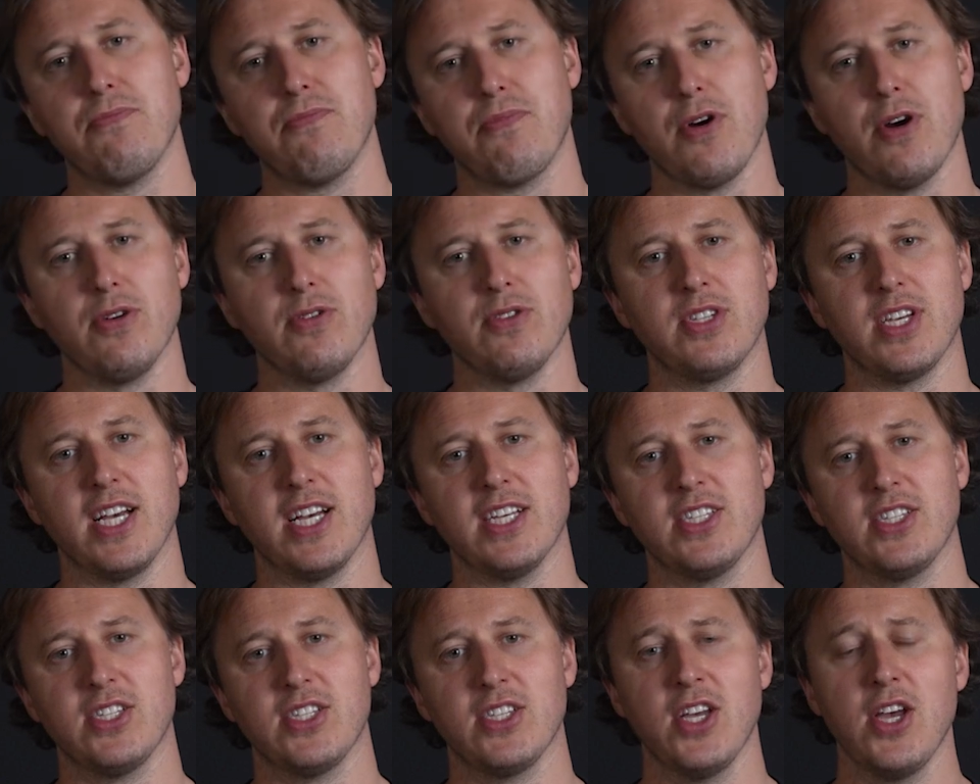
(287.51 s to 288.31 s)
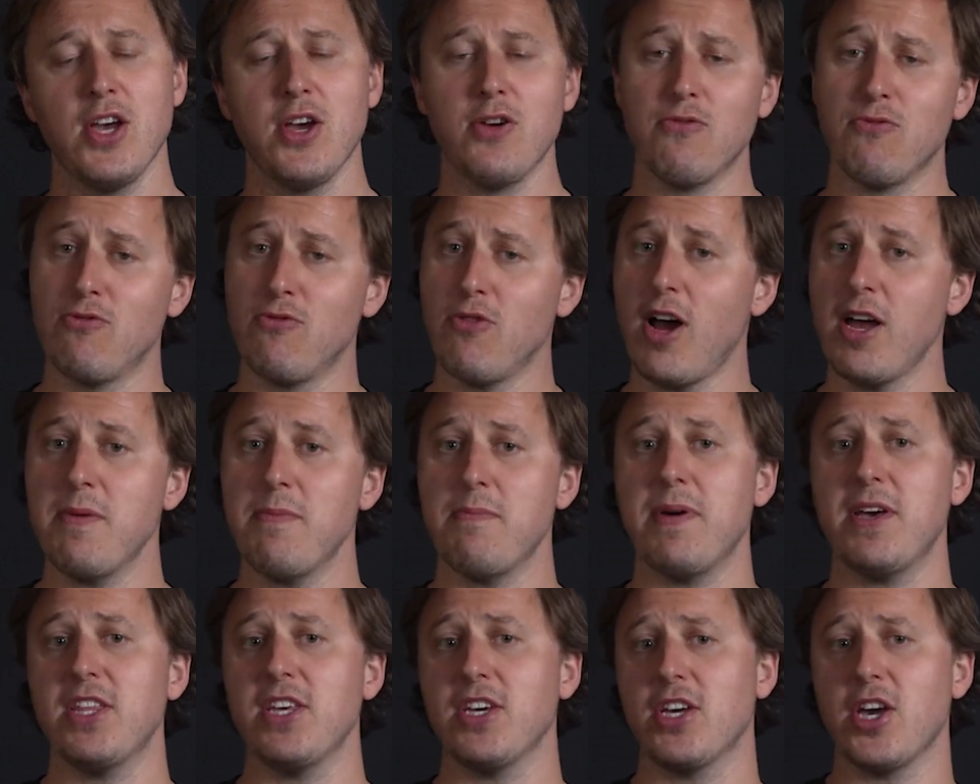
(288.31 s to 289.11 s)
process, write
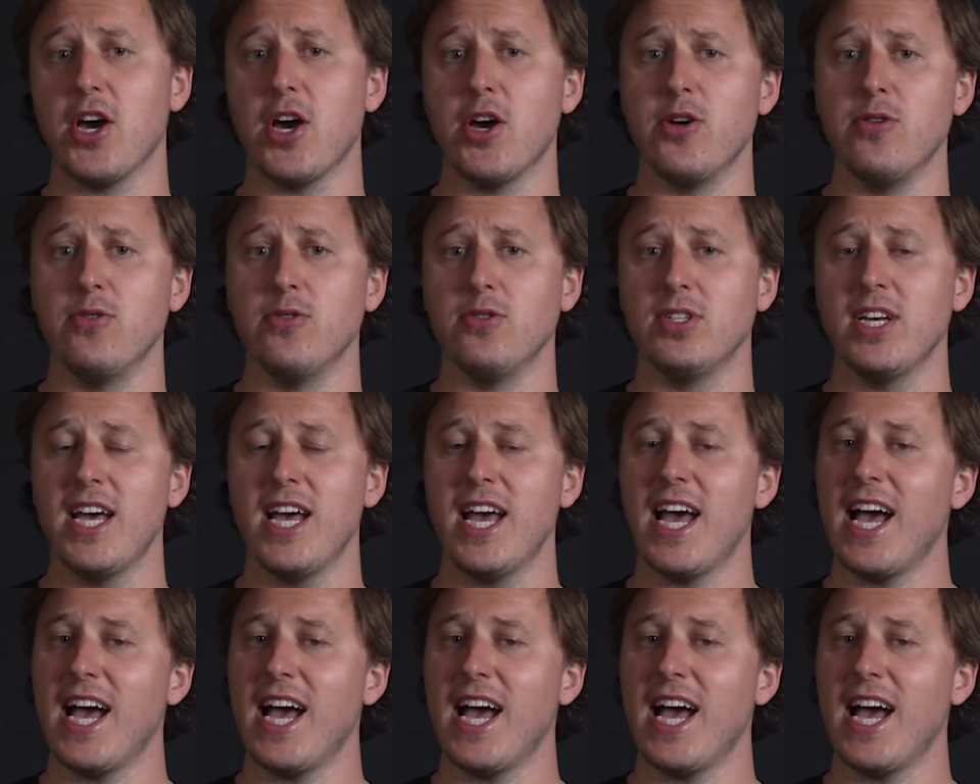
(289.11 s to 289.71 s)
better code,